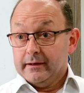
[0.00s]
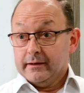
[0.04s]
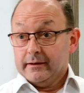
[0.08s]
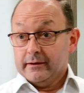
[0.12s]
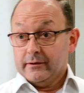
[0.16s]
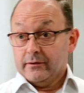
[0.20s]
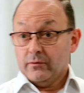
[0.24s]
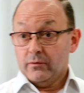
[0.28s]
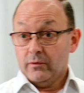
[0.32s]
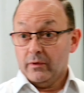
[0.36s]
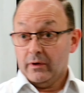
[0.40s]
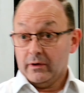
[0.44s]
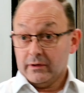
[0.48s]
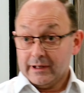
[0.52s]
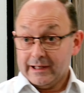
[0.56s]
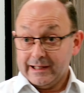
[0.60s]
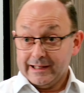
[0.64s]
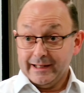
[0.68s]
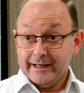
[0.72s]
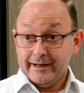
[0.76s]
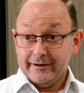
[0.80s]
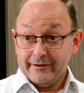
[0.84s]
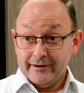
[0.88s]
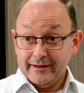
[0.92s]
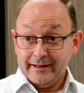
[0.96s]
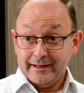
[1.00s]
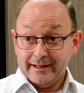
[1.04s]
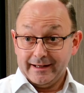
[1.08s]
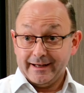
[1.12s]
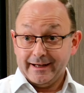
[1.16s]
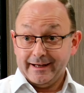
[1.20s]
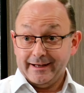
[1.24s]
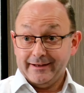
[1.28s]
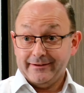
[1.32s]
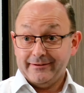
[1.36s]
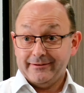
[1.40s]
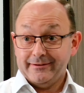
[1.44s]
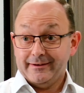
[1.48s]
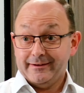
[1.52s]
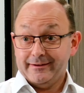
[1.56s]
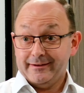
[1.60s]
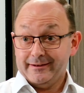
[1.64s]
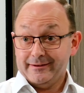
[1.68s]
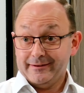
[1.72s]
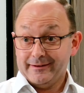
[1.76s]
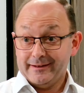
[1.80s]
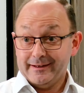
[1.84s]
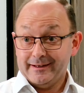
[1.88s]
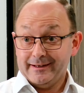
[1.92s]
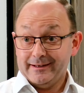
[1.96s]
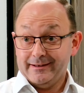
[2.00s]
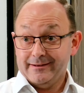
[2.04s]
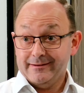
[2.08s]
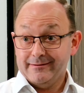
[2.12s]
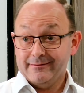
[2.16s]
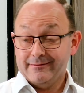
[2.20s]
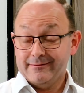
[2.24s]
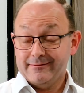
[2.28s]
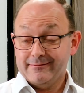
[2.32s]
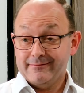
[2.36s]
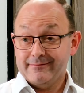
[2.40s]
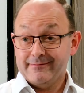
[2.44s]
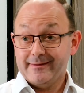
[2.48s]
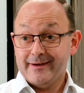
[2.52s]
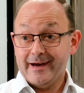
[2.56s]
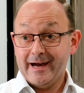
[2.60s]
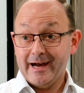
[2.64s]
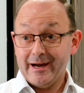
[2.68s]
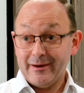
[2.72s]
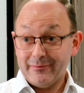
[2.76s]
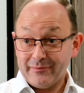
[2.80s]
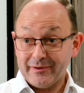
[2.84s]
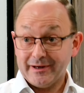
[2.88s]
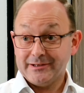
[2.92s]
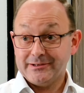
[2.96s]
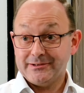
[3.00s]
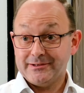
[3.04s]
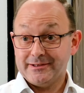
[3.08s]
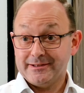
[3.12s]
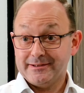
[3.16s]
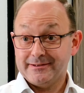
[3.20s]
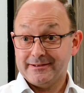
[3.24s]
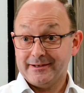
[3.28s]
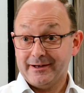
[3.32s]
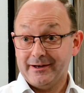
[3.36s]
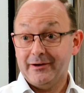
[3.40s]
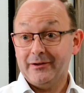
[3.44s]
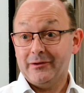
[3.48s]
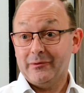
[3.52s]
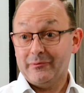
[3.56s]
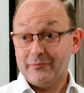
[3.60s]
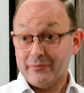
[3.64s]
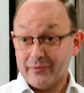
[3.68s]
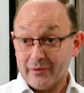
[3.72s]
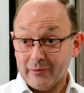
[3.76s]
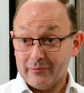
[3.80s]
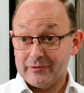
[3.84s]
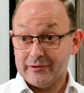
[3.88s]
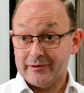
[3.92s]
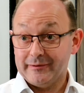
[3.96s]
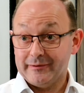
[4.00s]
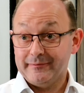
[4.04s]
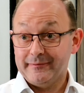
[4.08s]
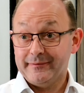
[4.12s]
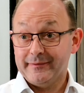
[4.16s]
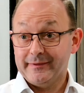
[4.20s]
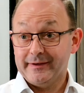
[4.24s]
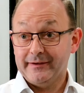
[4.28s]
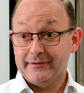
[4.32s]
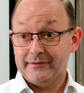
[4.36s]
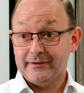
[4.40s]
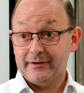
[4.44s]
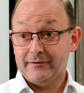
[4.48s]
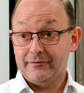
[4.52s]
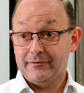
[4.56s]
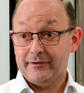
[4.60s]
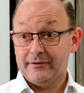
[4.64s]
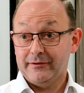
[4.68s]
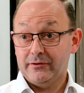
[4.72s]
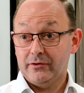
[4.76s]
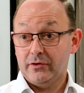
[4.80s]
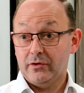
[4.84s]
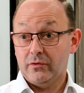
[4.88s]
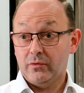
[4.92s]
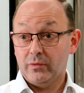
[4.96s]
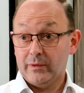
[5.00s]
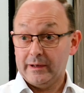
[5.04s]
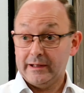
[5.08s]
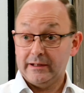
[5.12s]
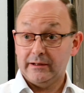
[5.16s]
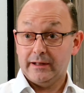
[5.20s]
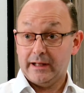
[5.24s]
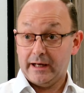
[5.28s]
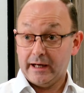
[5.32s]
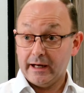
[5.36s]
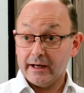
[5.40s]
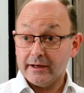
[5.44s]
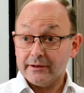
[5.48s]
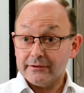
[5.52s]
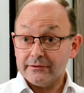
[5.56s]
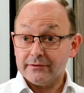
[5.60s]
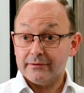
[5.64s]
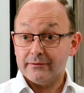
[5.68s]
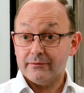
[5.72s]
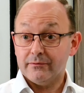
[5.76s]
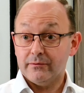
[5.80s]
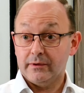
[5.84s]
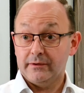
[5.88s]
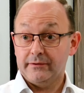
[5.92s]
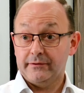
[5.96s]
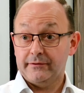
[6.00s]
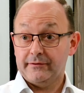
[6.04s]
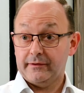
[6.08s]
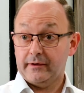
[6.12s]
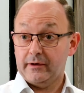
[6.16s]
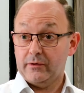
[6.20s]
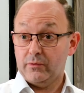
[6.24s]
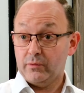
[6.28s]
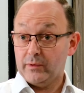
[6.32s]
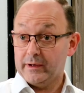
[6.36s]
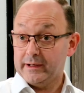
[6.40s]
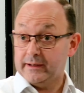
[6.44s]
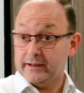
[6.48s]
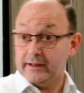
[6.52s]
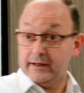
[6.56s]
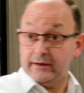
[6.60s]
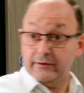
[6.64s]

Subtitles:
One clear indicator that the air pressures are the problem is if the door will latch once a window's